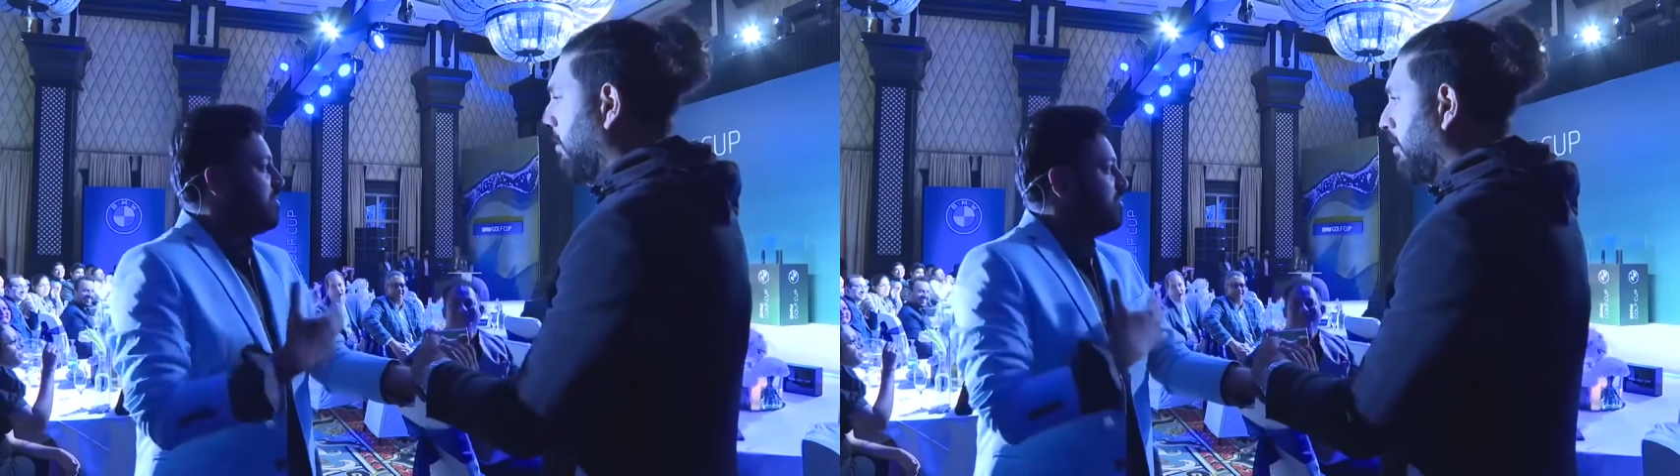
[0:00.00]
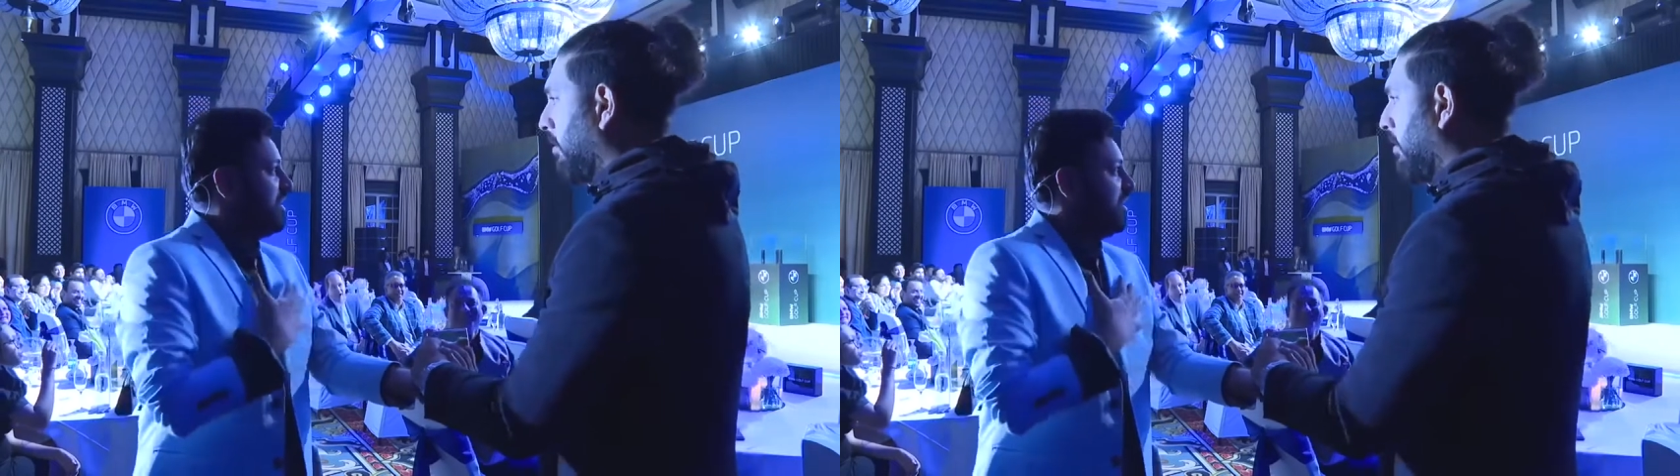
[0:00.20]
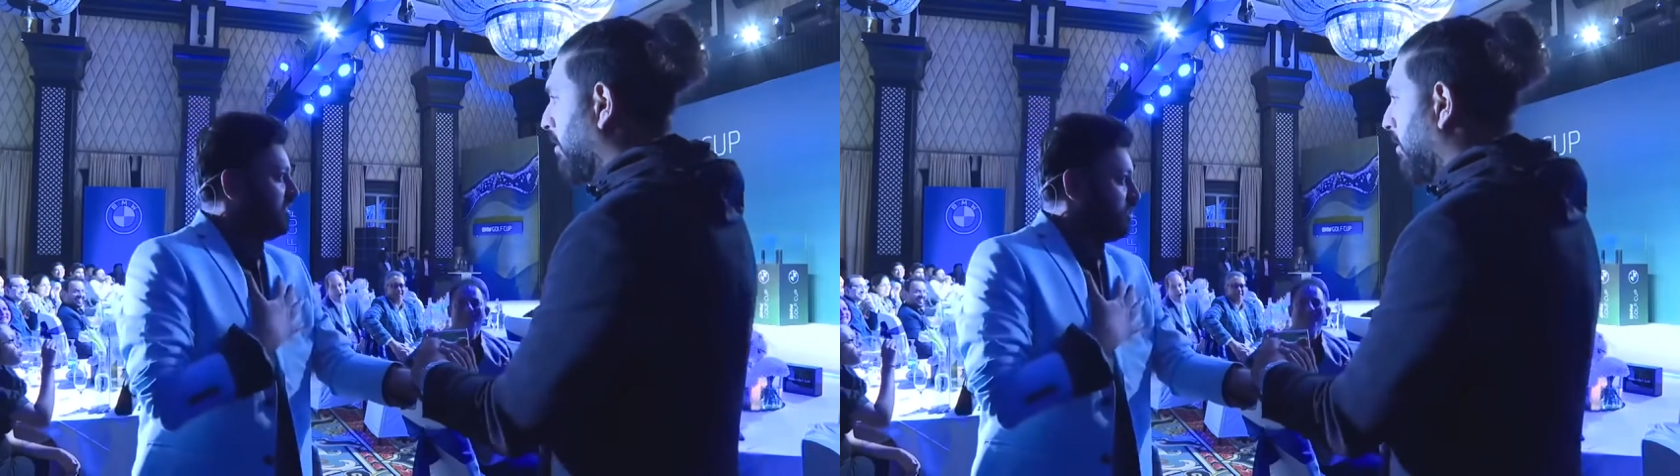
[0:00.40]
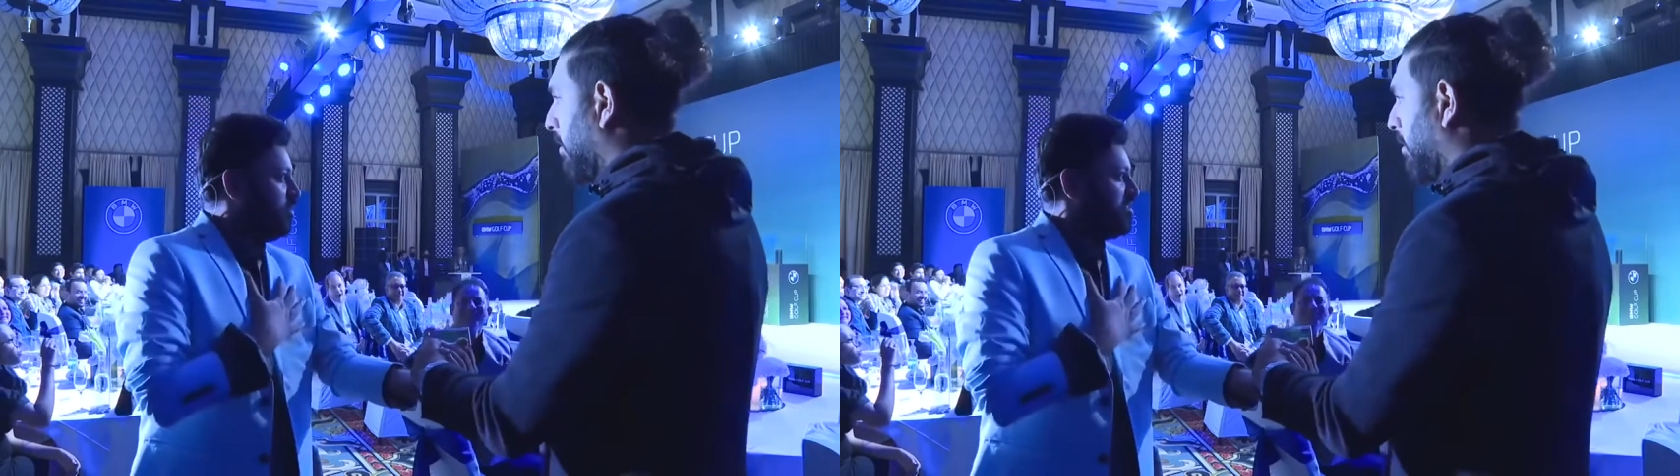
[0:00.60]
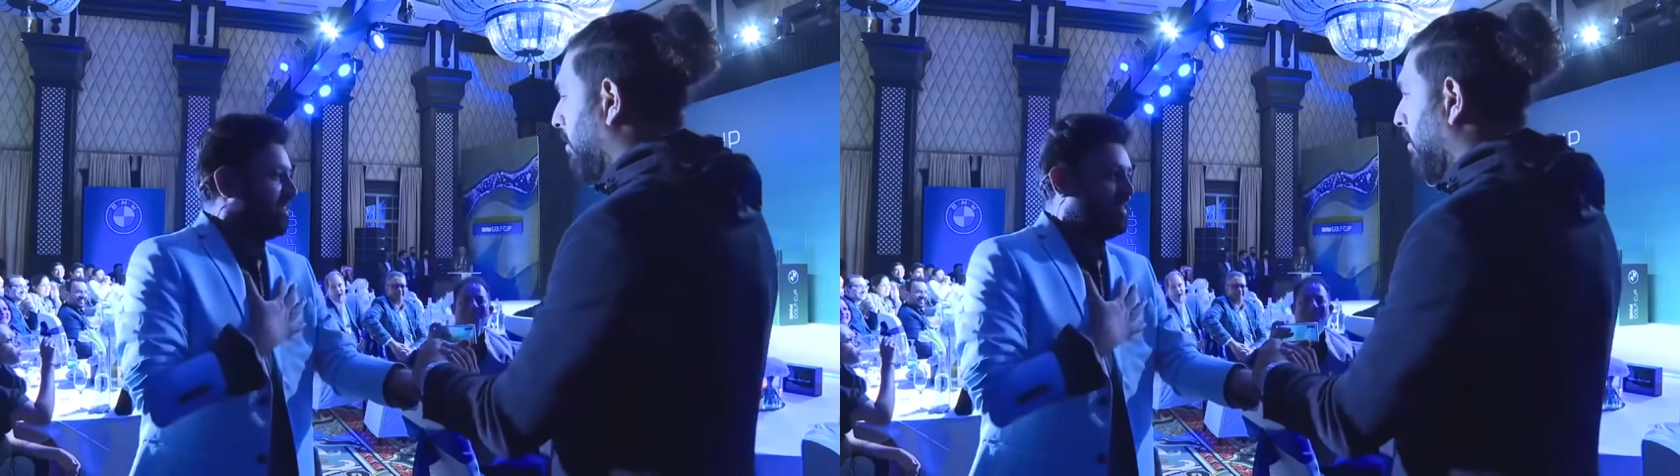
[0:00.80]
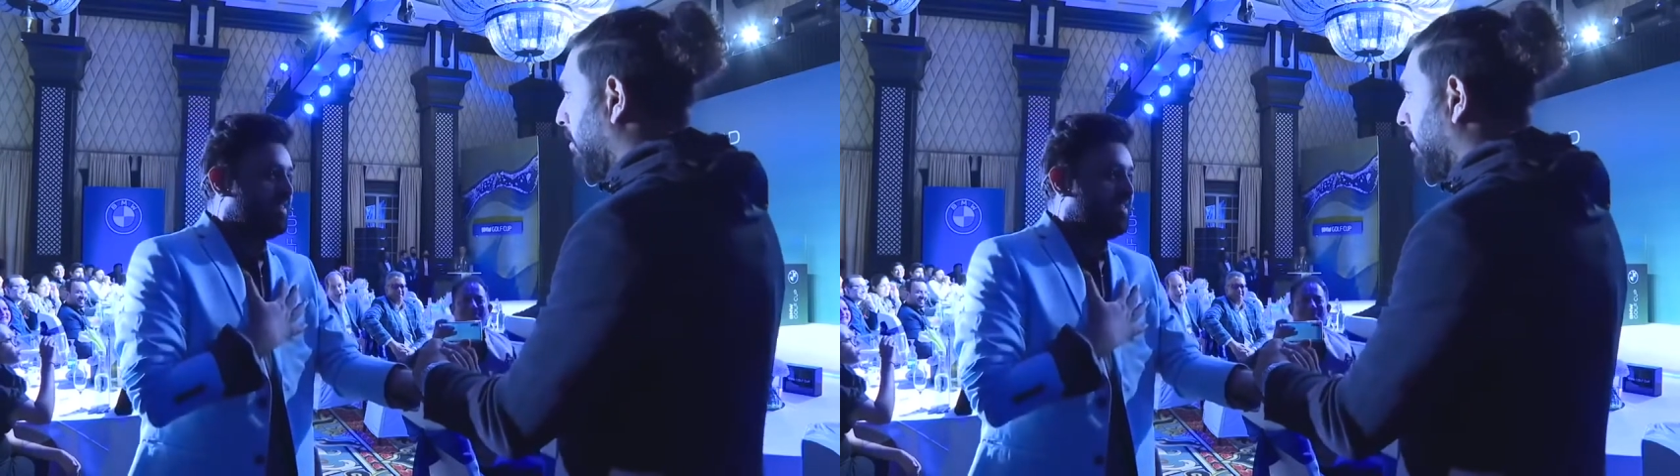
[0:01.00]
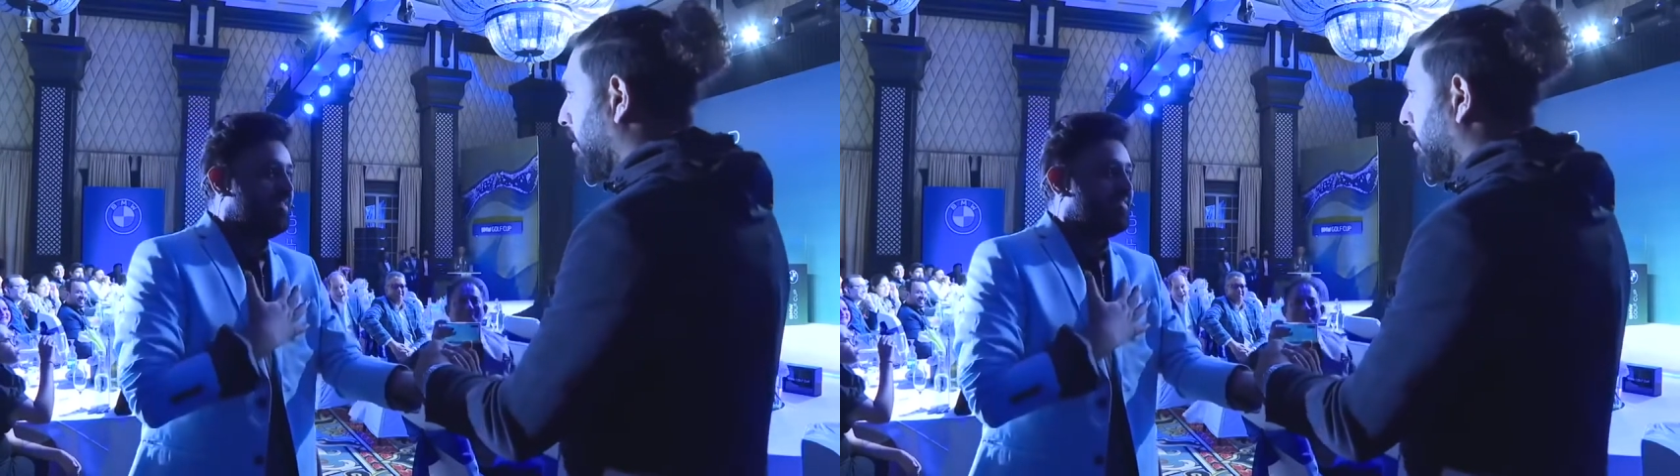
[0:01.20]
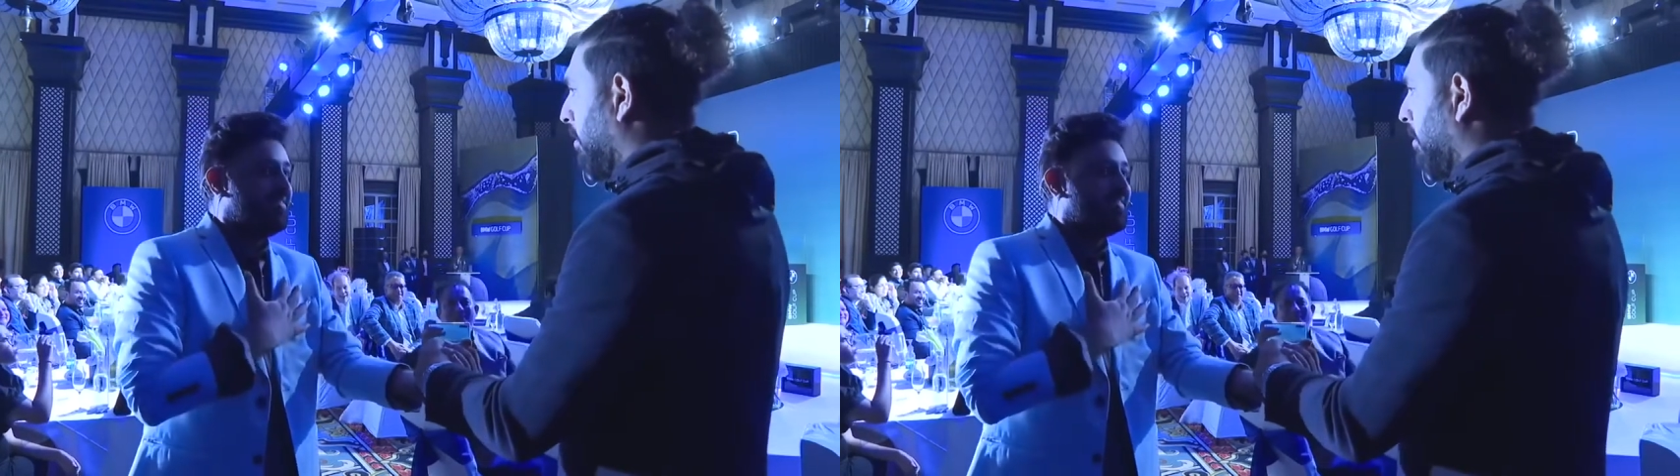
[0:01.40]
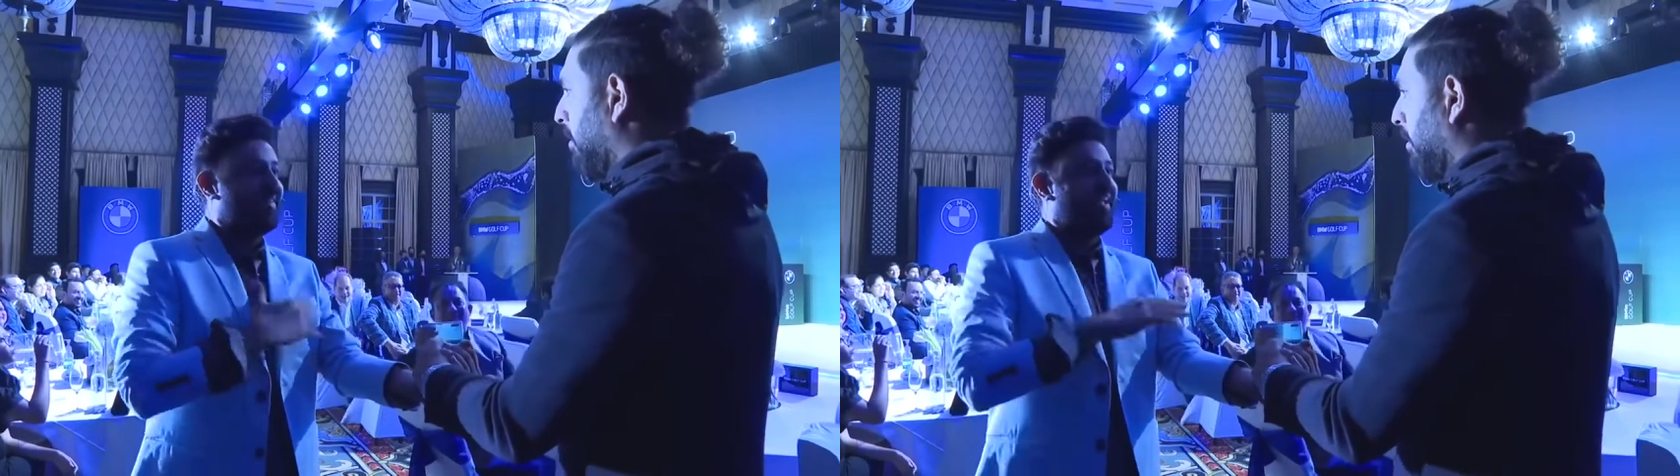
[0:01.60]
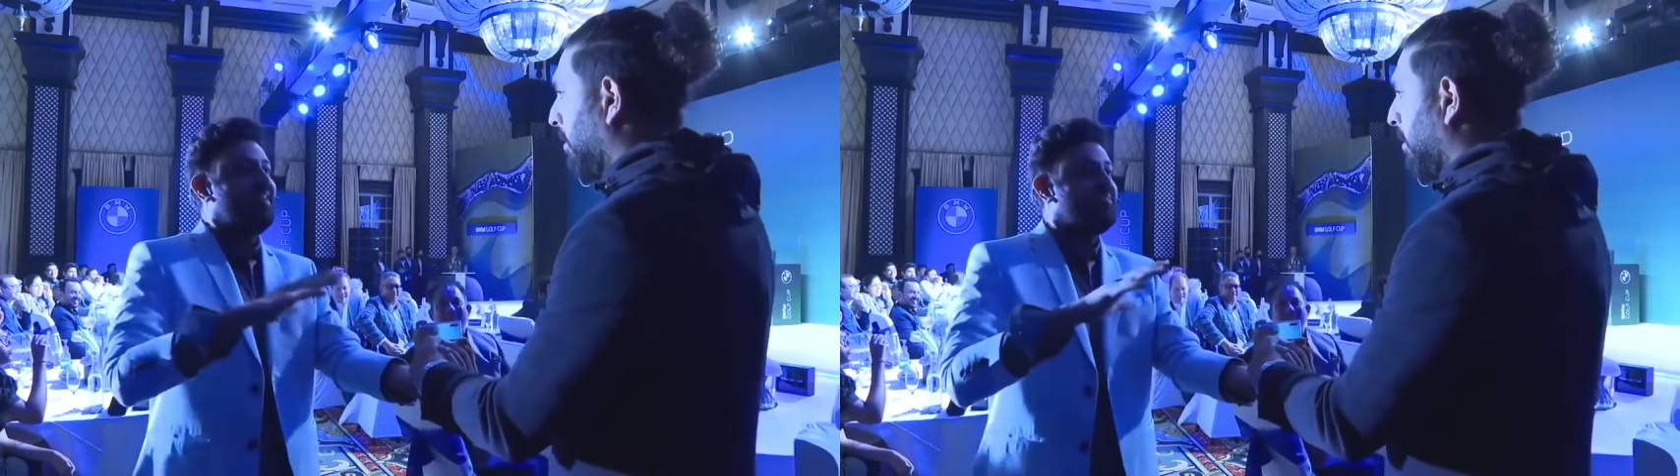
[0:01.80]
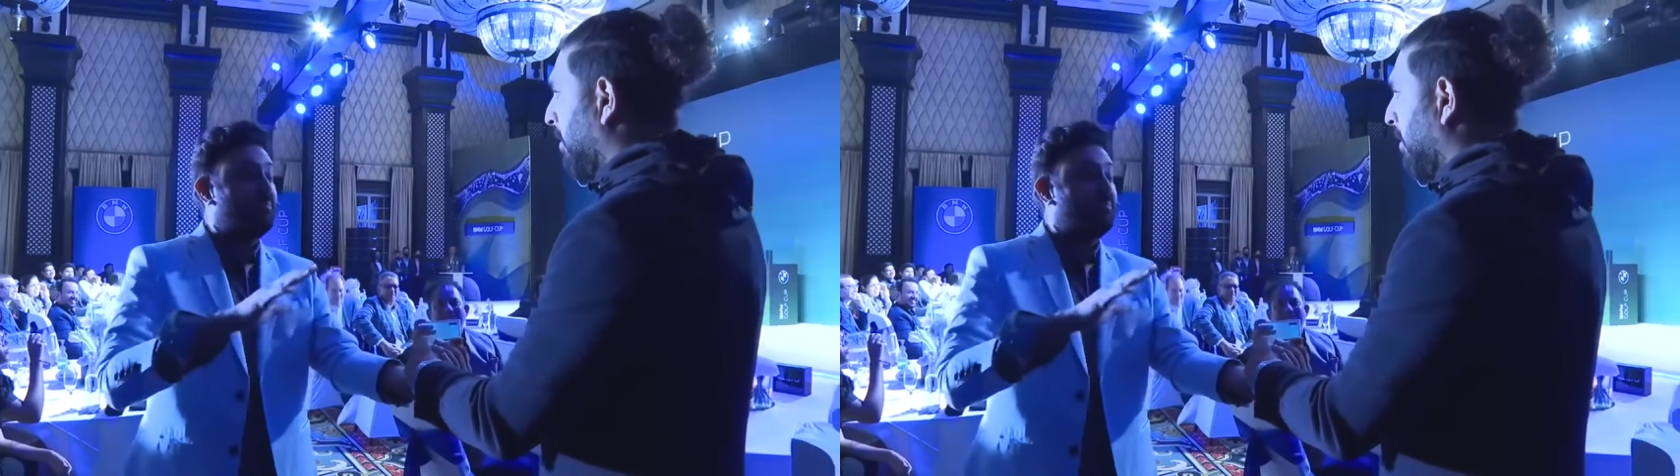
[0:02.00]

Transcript: me too much credit. Okay.